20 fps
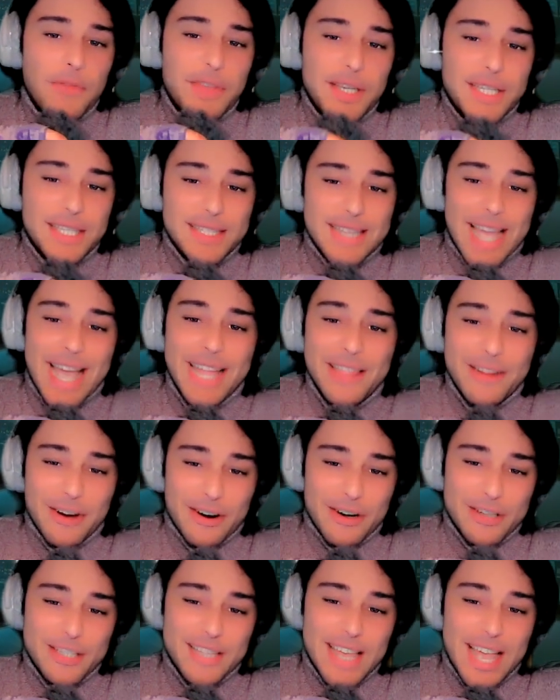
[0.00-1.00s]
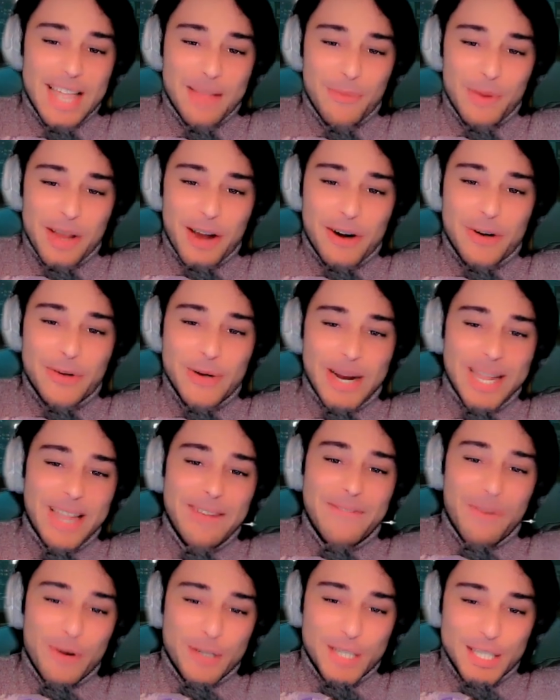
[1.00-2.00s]
of these standards that we are
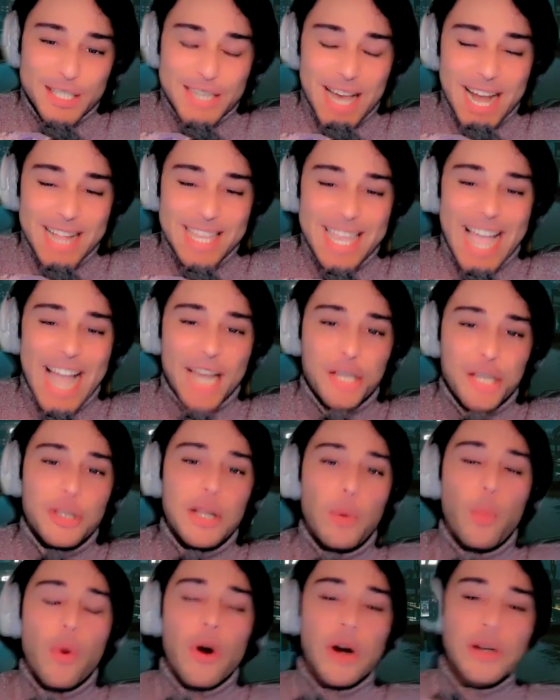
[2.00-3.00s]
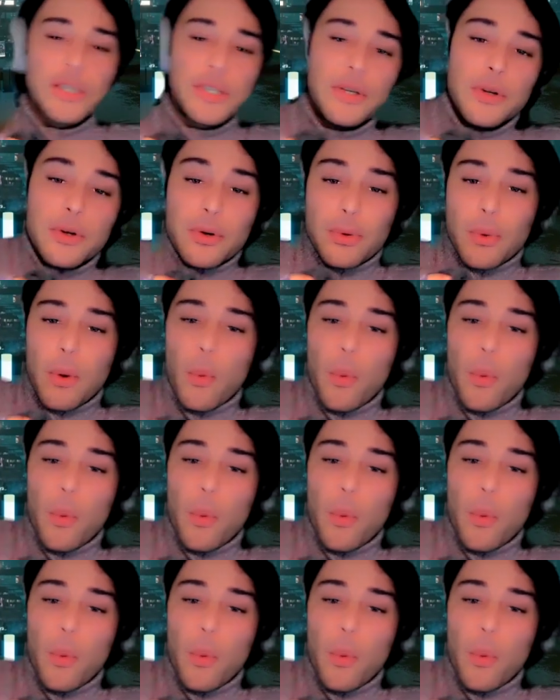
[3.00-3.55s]
creating for society actually work to